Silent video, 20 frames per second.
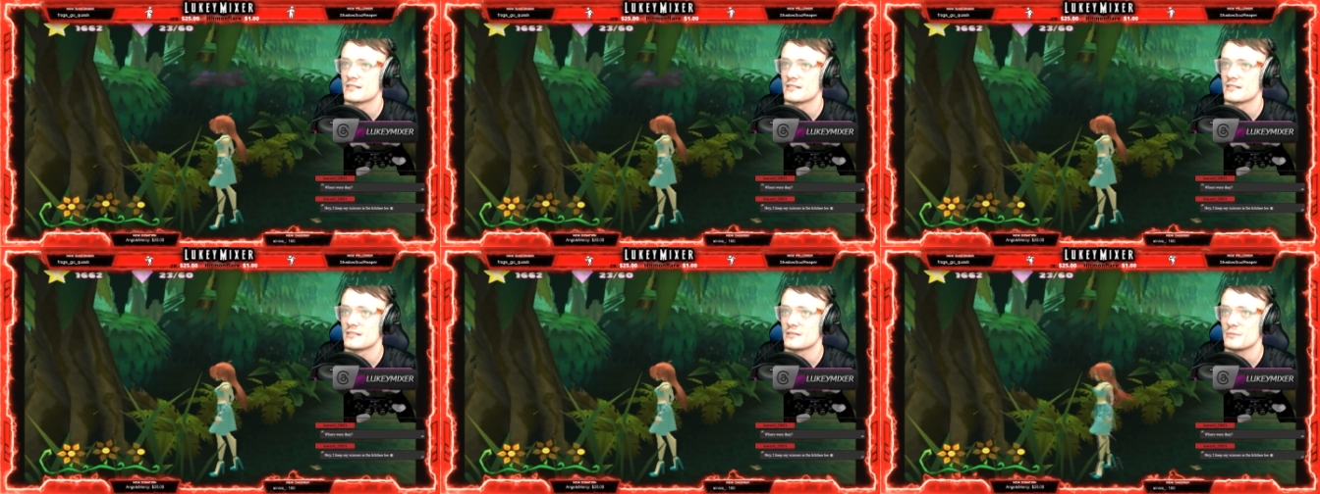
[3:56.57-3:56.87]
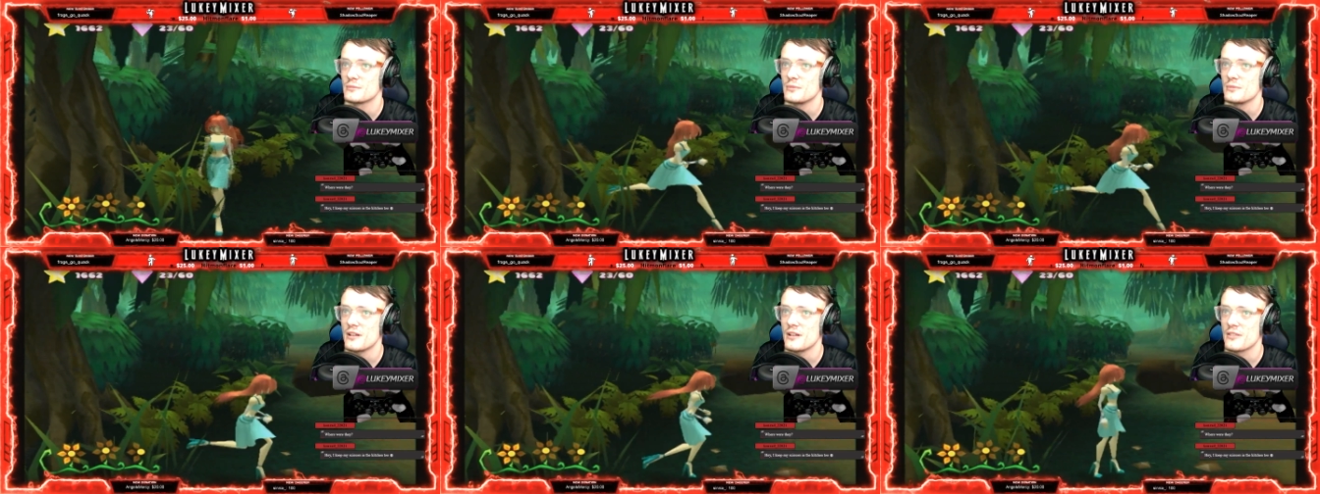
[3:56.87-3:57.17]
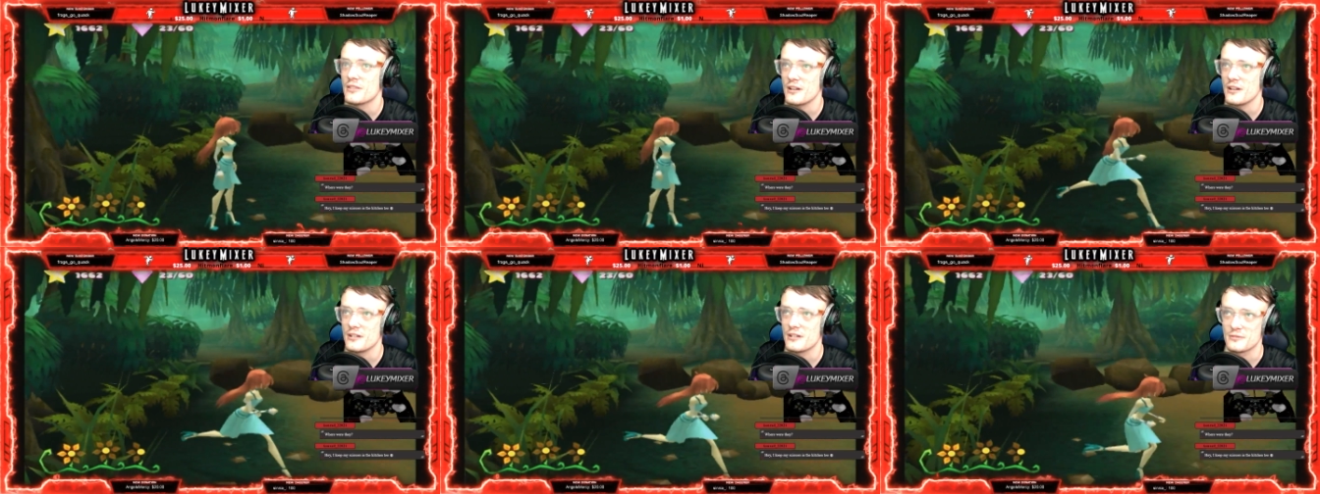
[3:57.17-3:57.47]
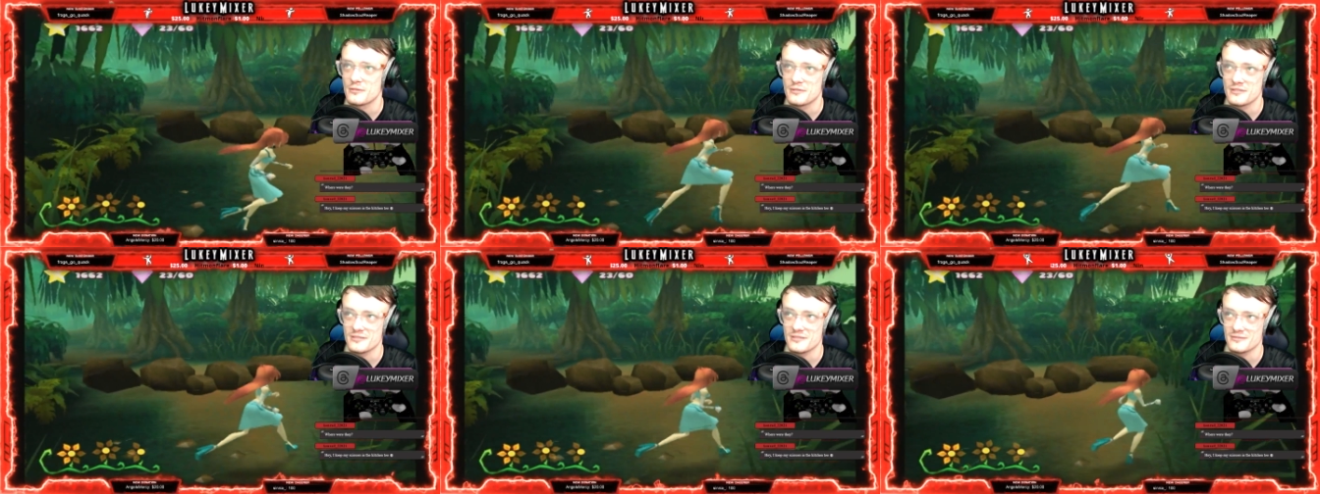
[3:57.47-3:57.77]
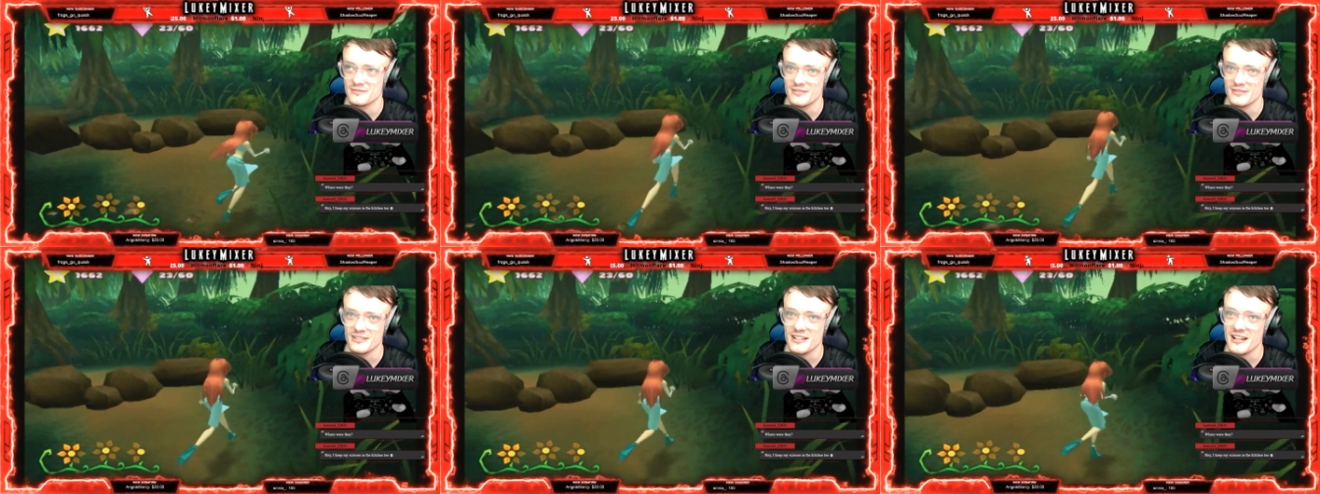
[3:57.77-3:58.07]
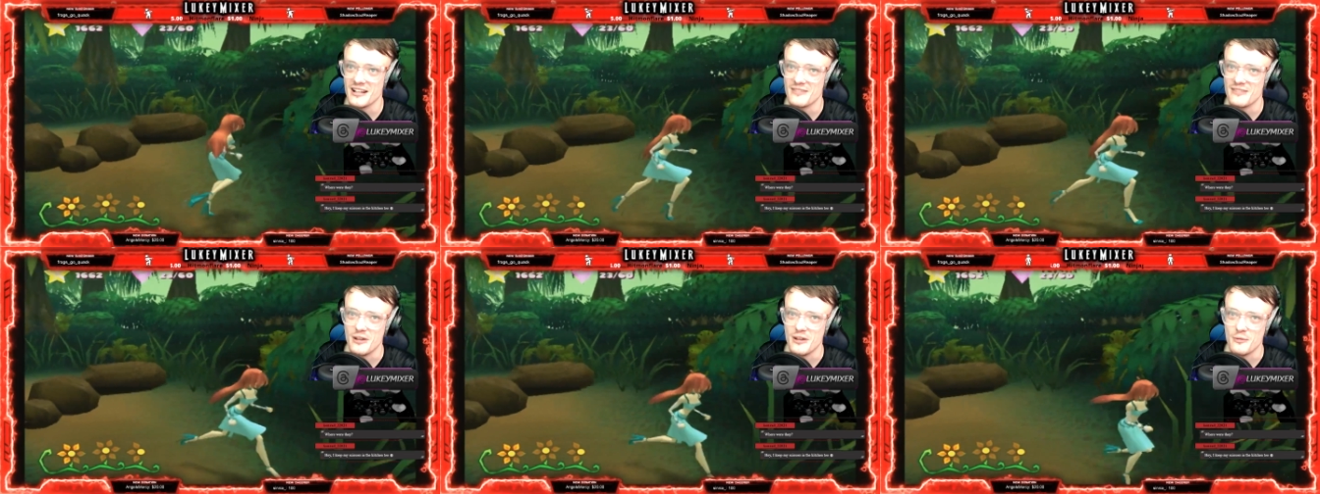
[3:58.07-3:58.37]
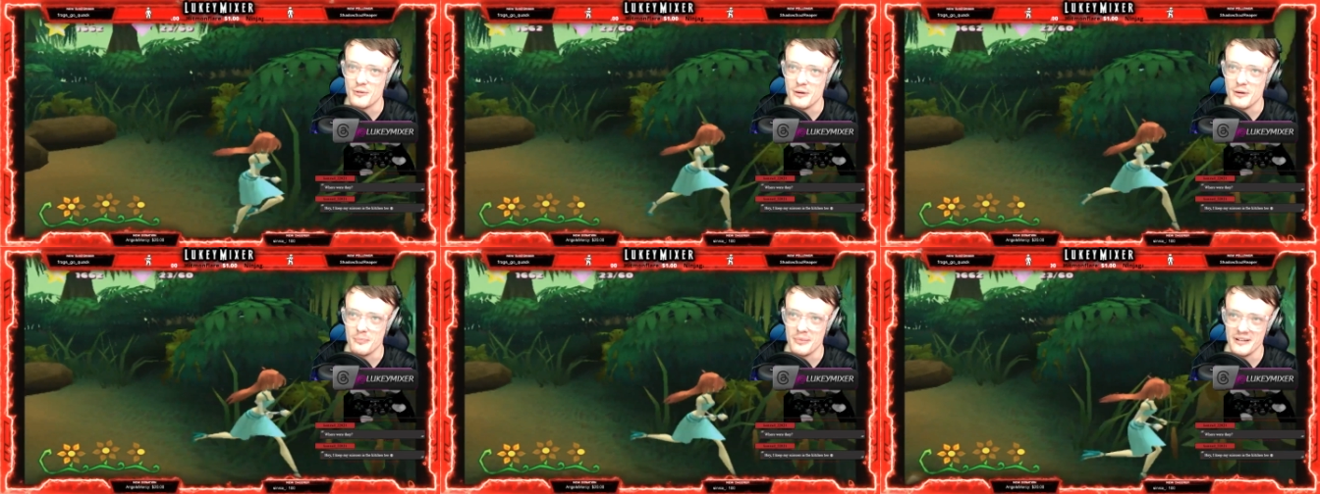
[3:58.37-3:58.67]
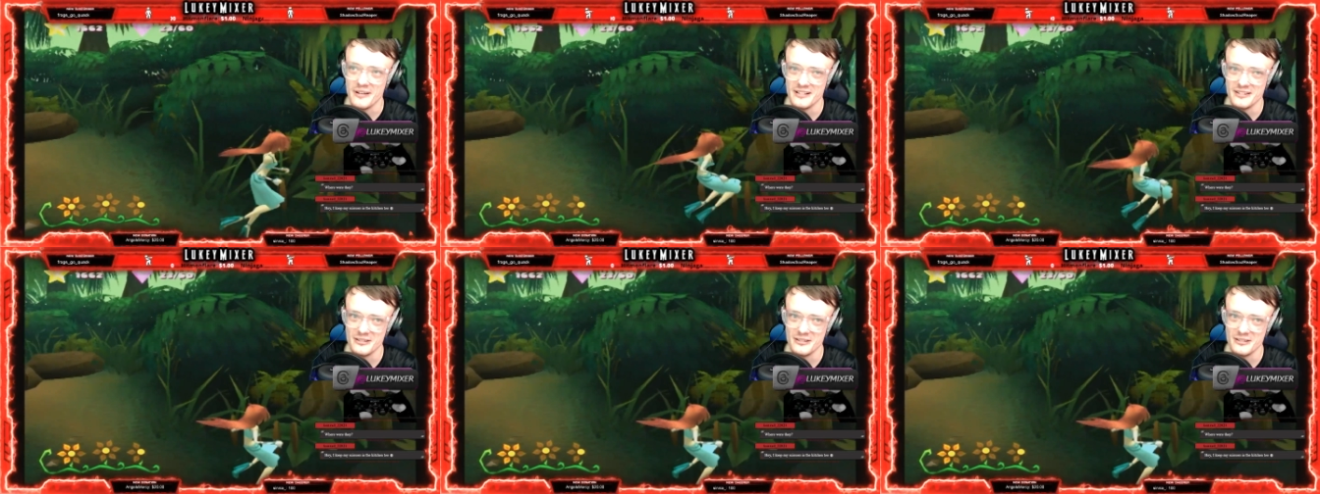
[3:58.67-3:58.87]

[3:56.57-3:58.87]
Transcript: What are those? I don't even know what I picked up.